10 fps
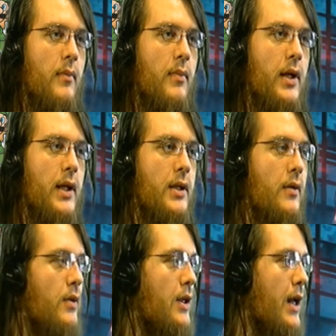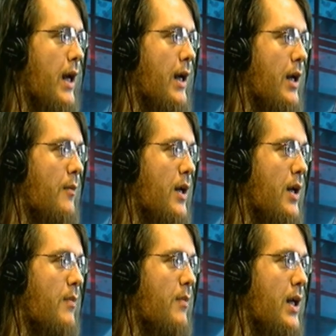Please don't slack on me,
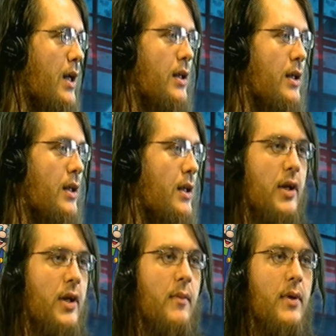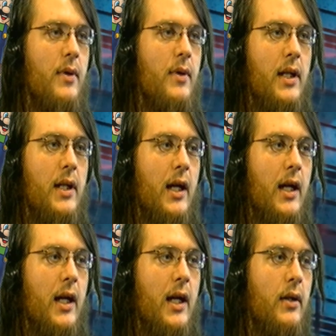please. Stream, don't slack on
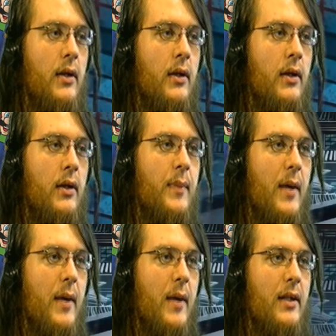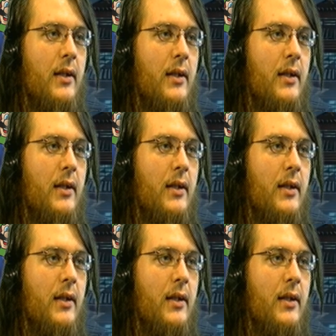me. Is it Batman?